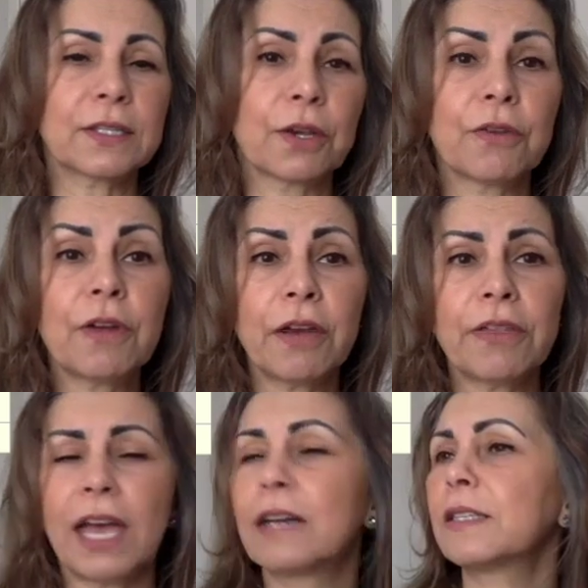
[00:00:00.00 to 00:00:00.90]
So
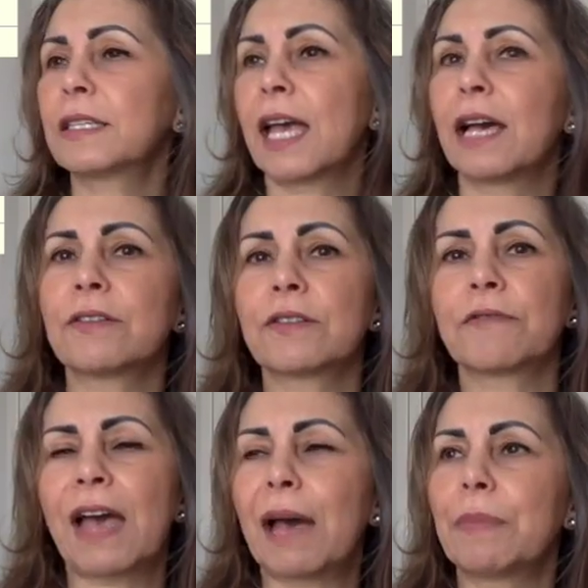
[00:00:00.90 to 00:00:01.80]
9th house is house of
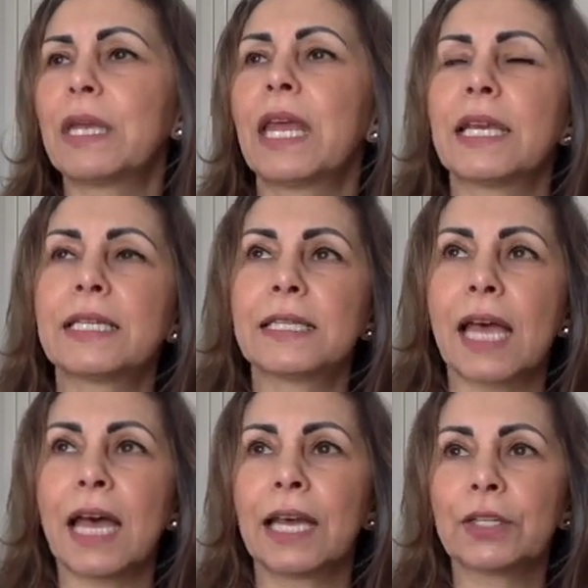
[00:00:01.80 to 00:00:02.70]
happiness
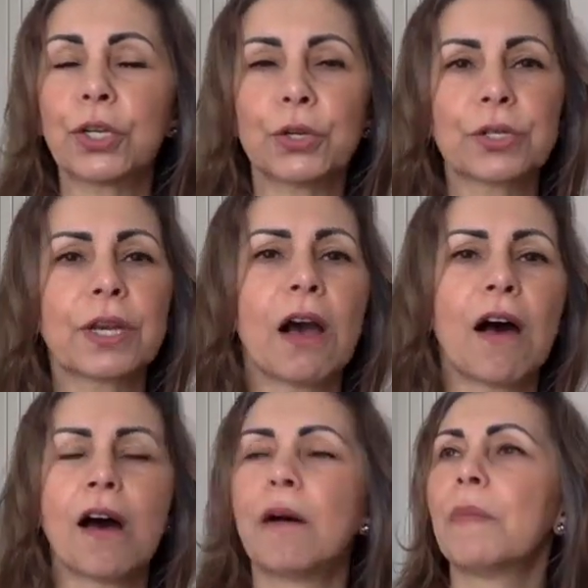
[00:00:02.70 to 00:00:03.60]
and good
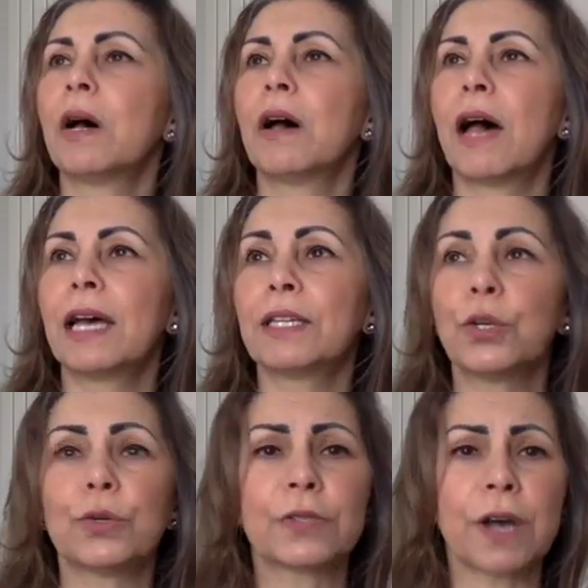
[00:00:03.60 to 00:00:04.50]
karma and
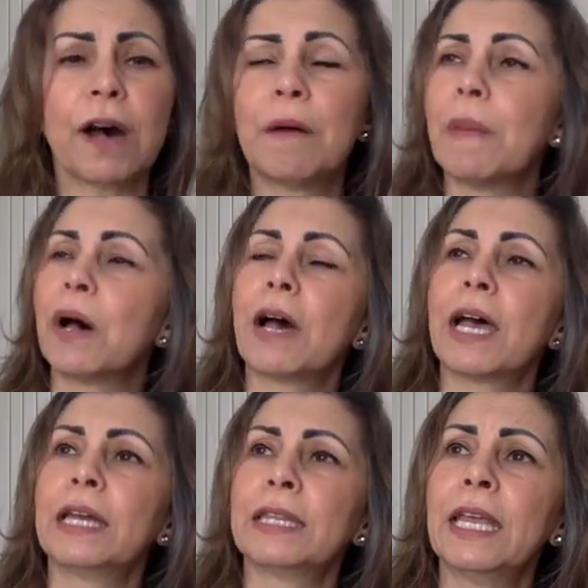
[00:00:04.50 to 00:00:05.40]
your dharma
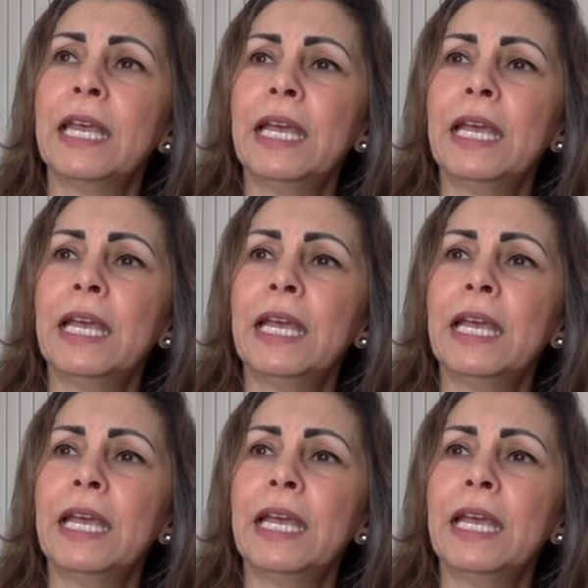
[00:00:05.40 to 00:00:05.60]
and